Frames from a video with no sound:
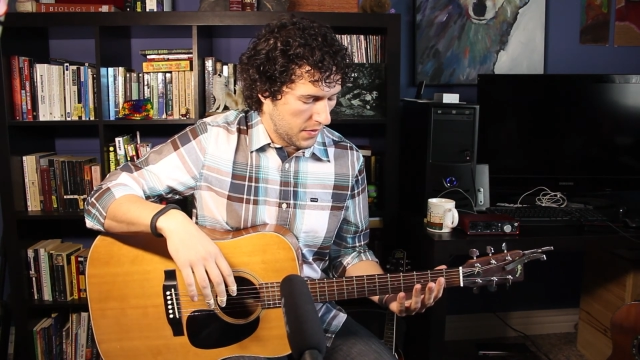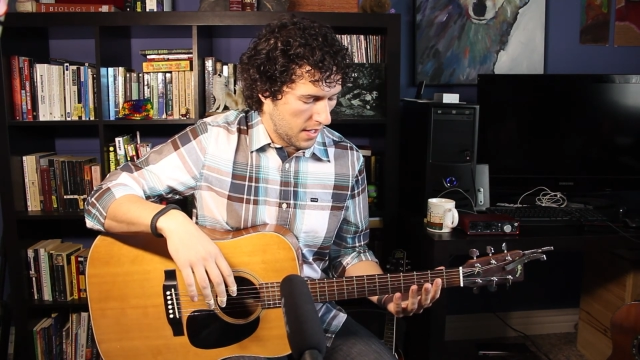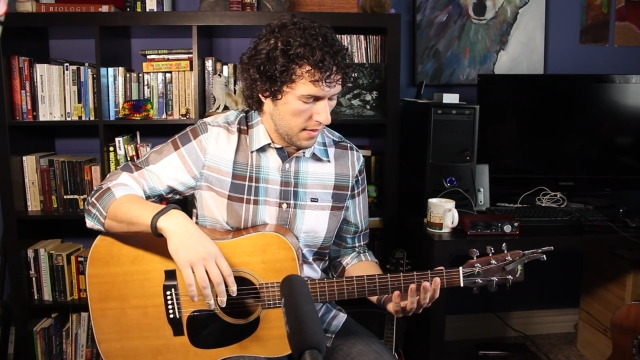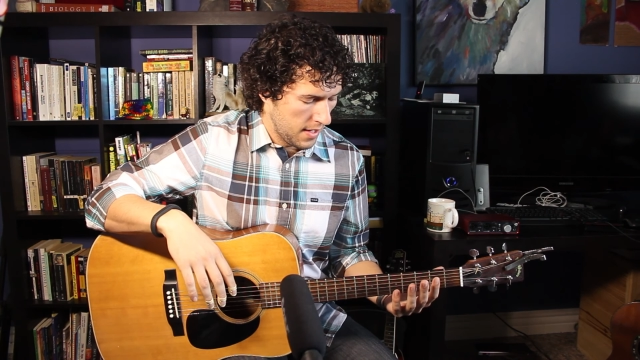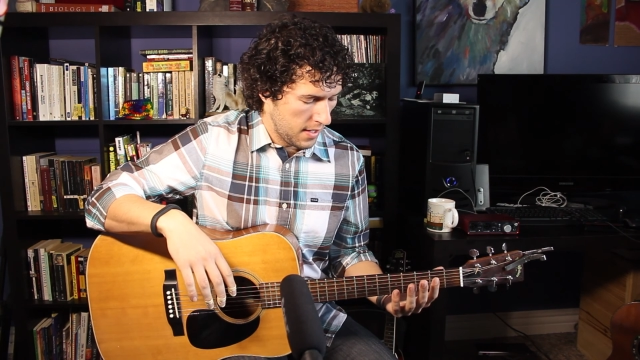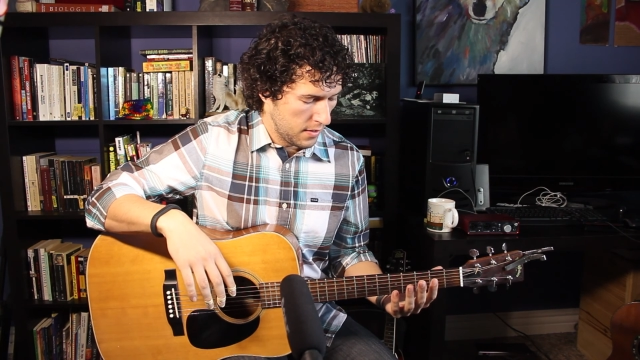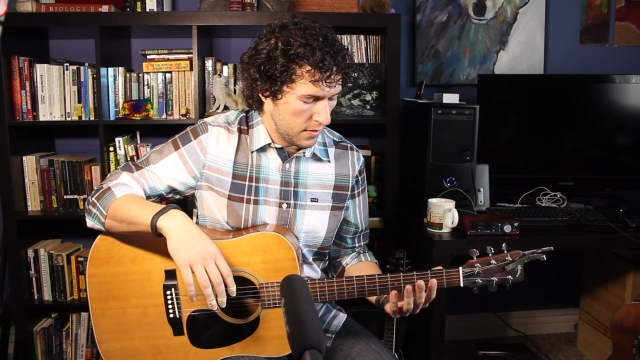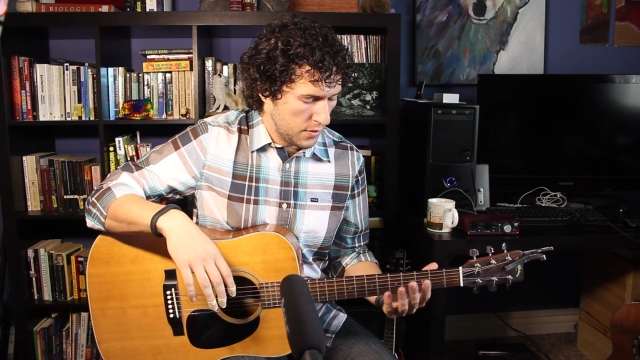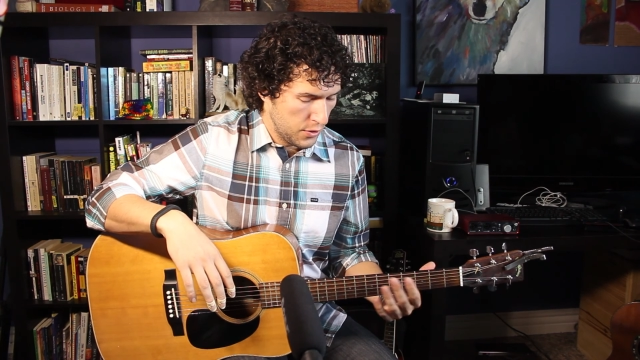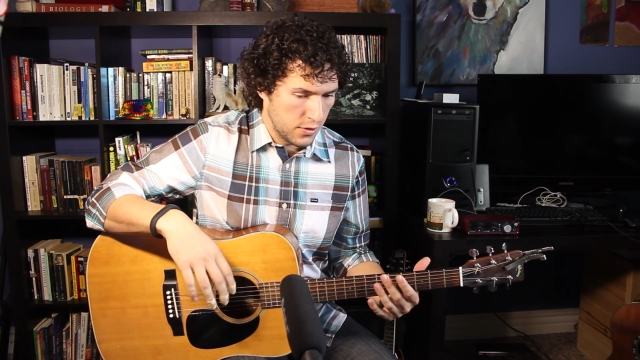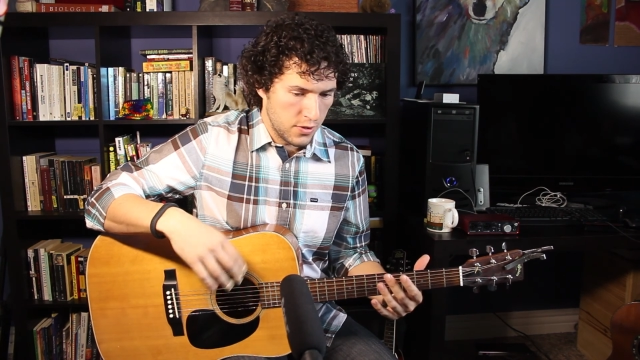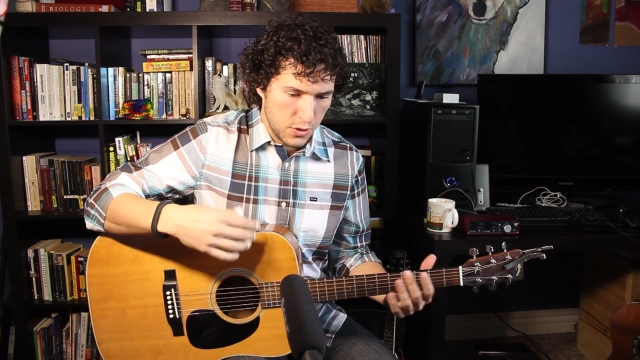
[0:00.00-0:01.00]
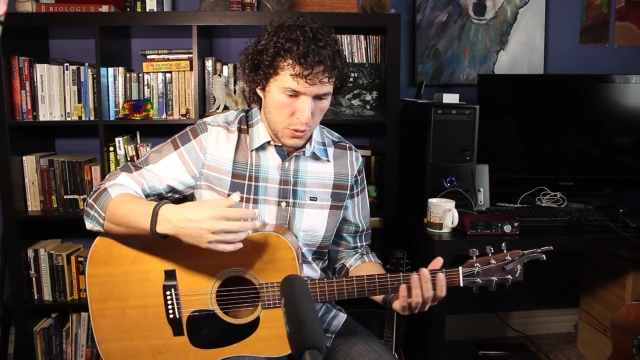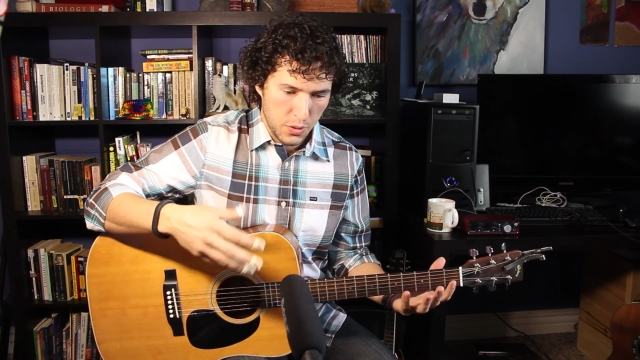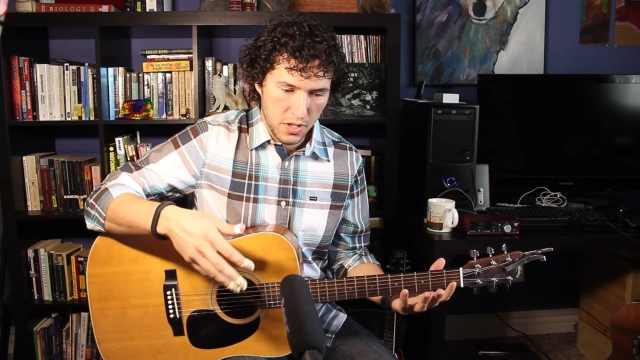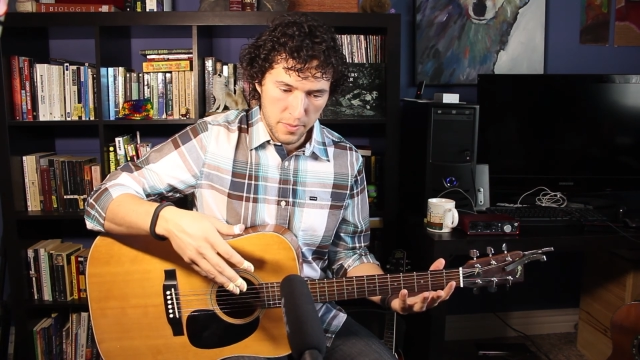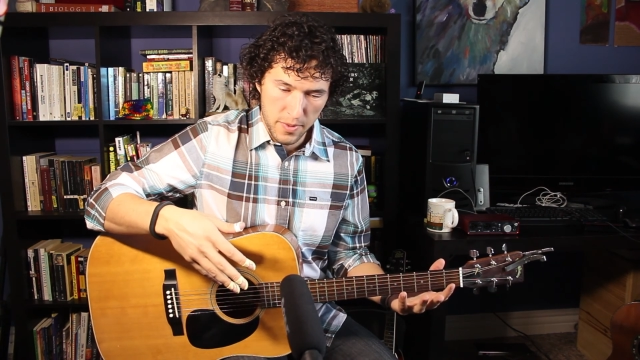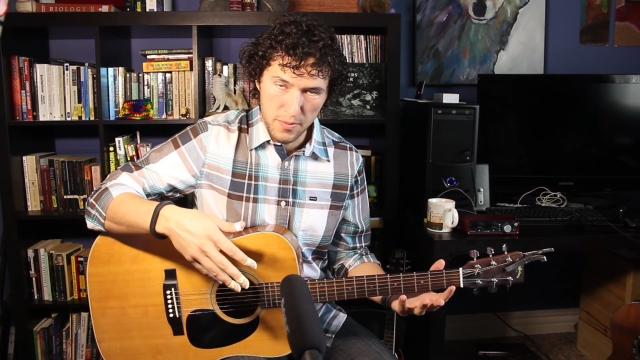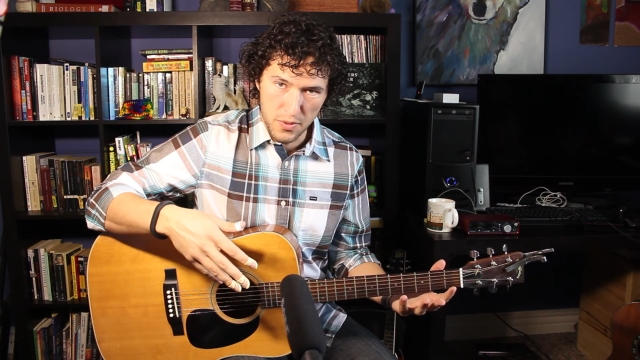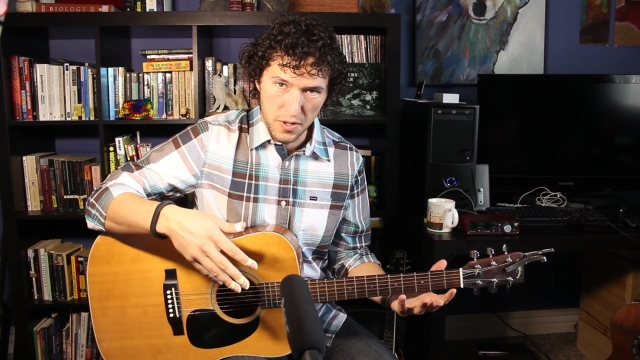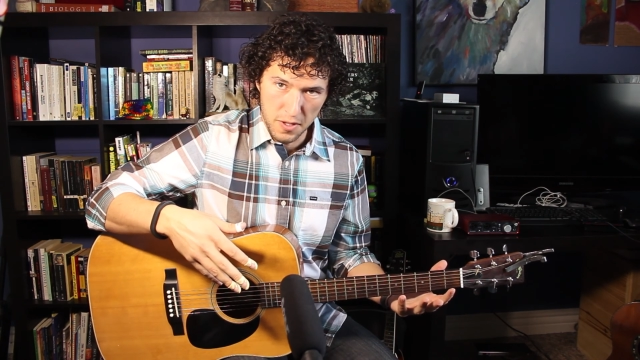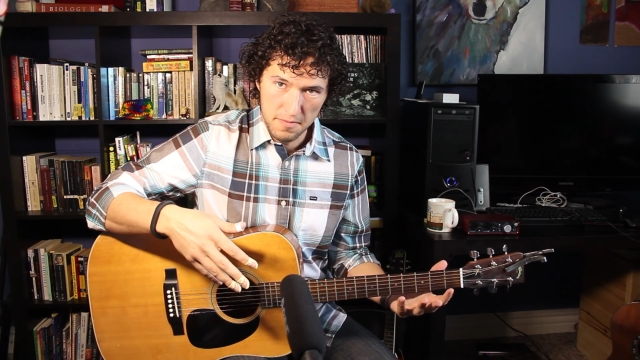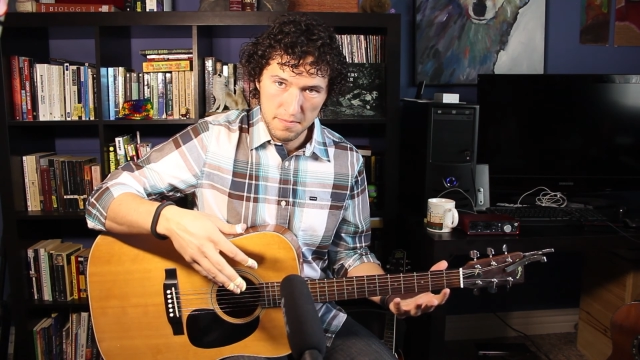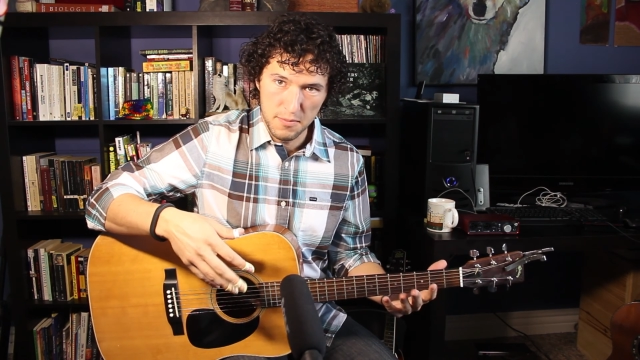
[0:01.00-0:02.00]
then you just do a little bit
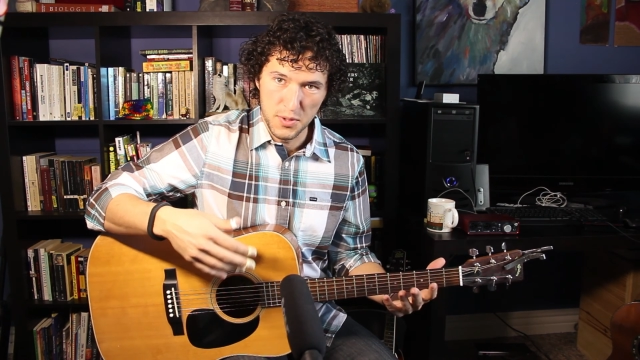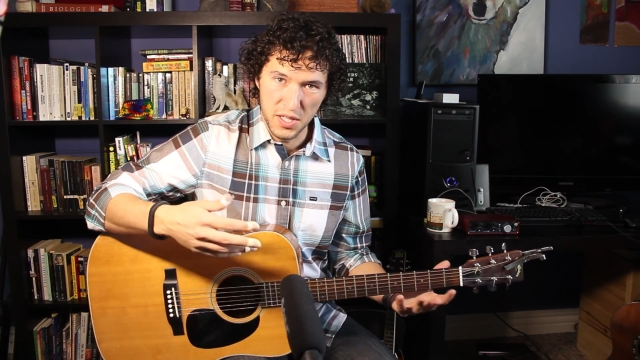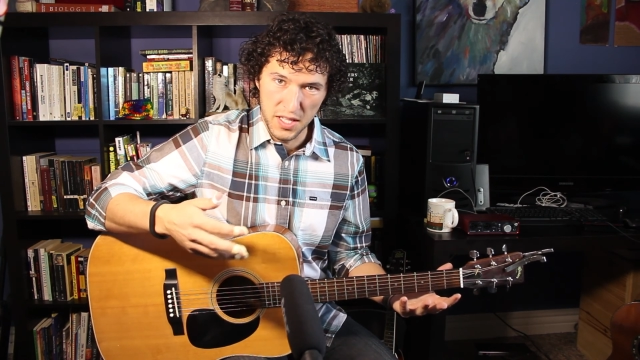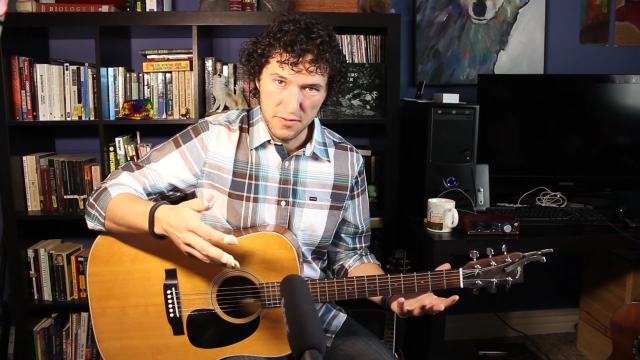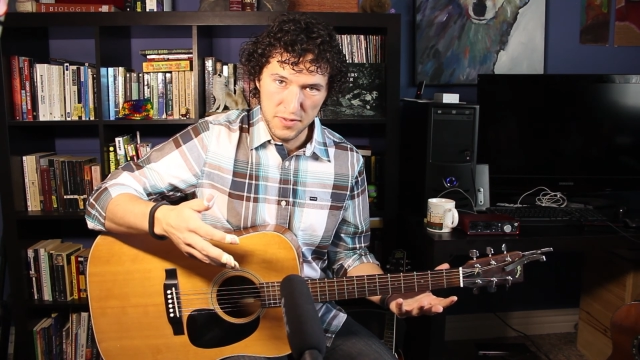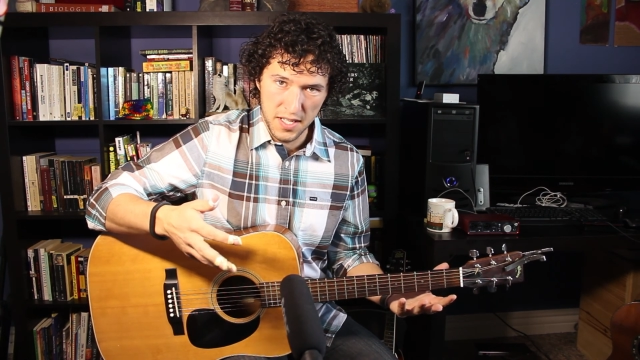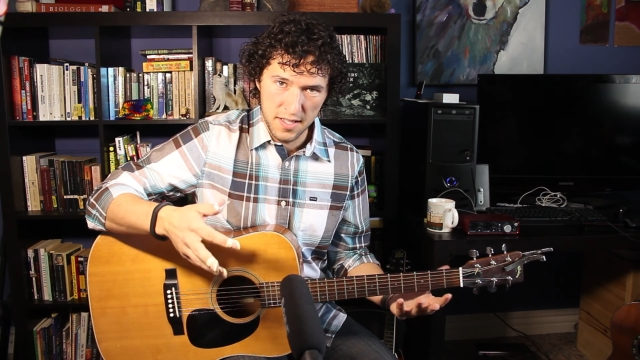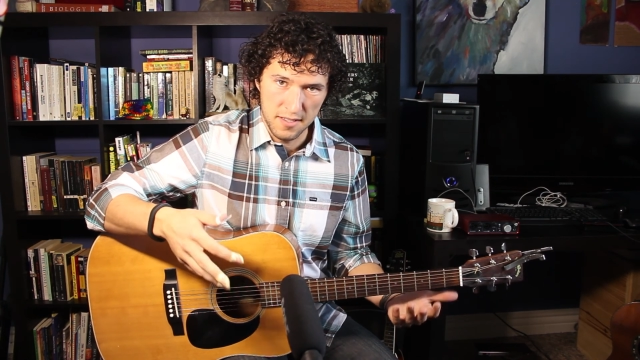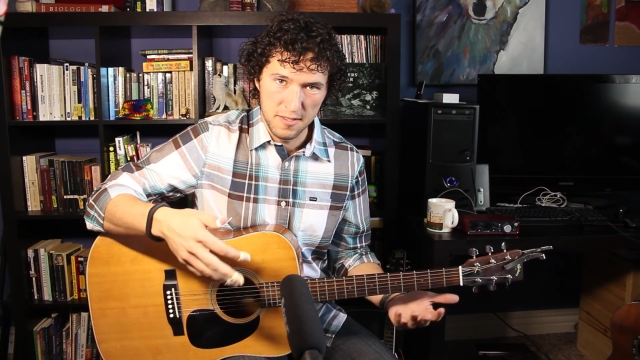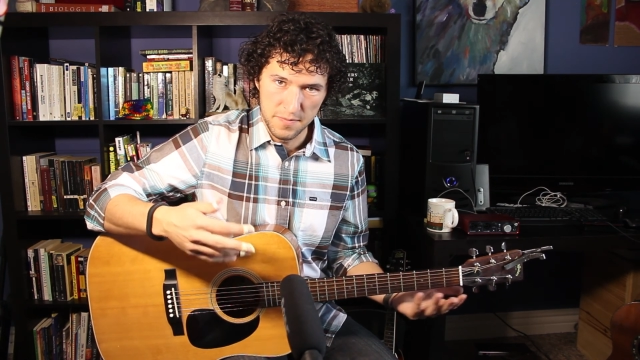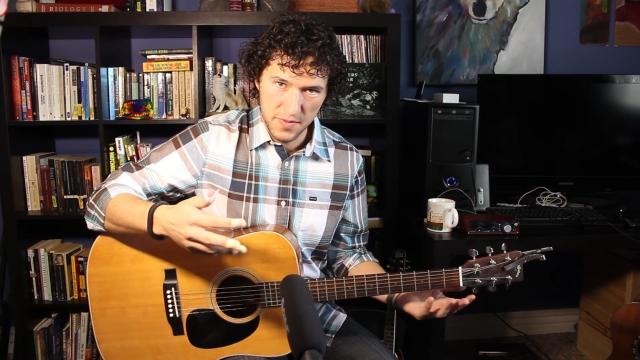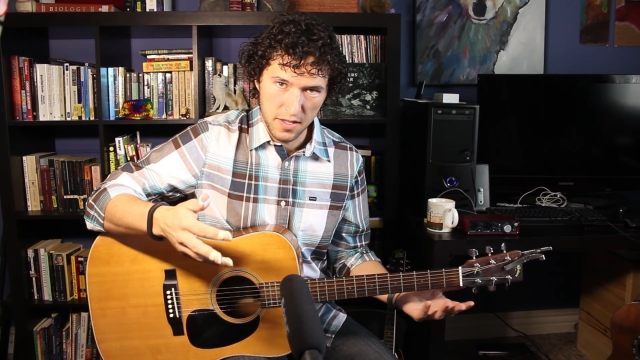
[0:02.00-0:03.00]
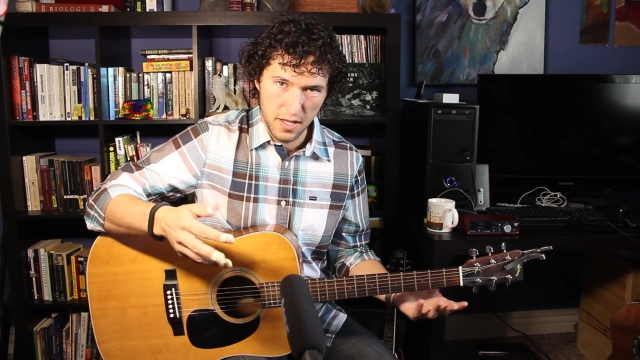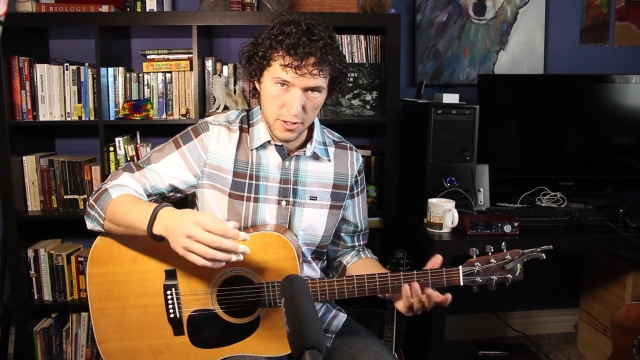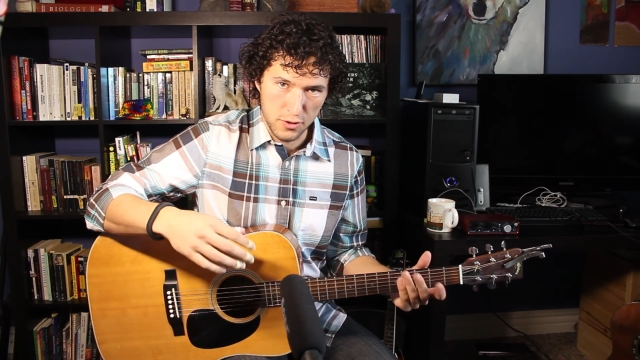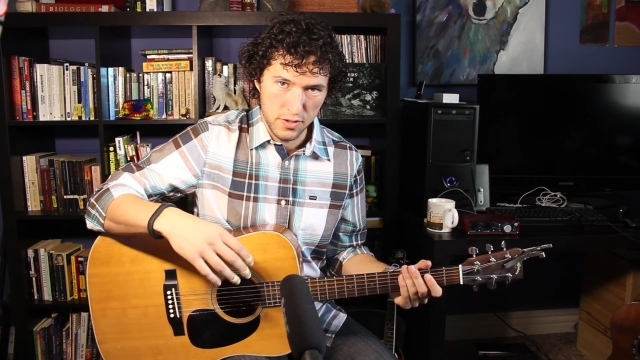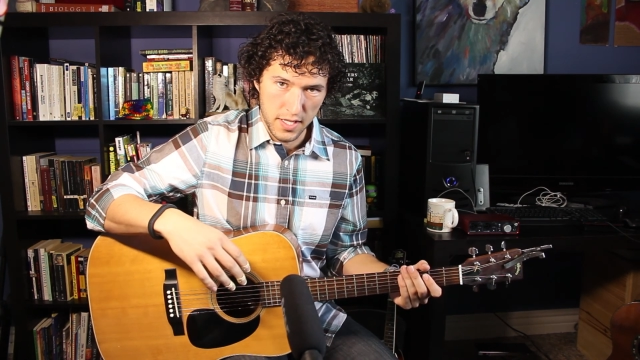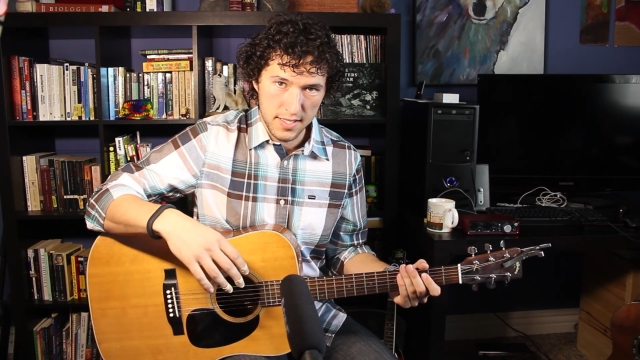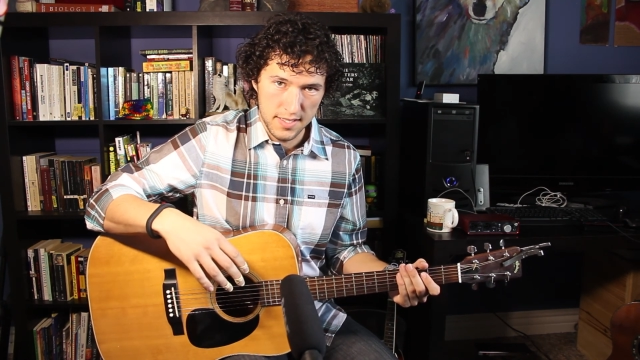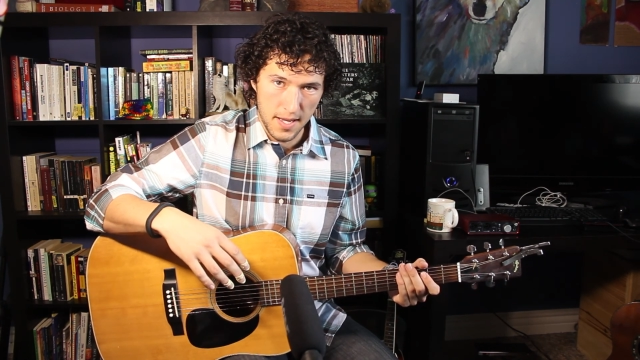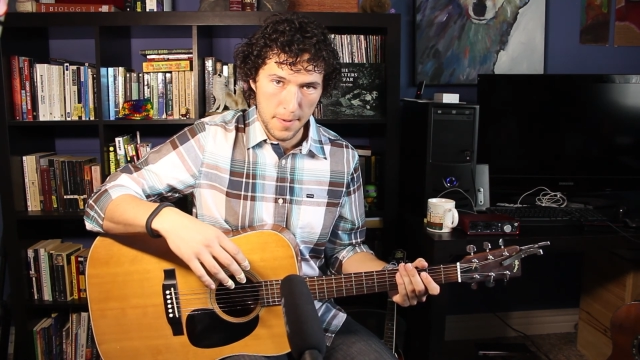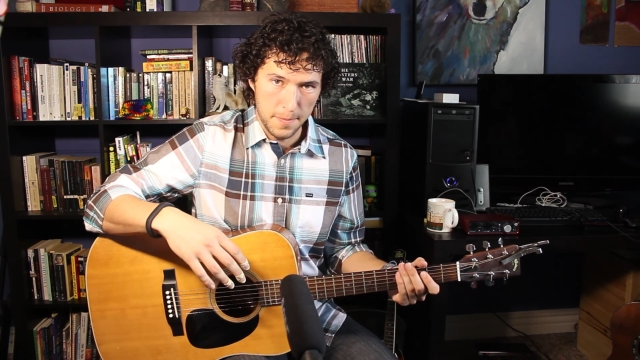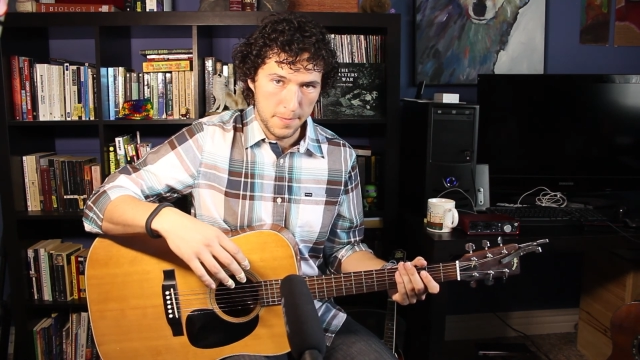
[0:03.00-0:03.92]
more with the left hand, the logical next step.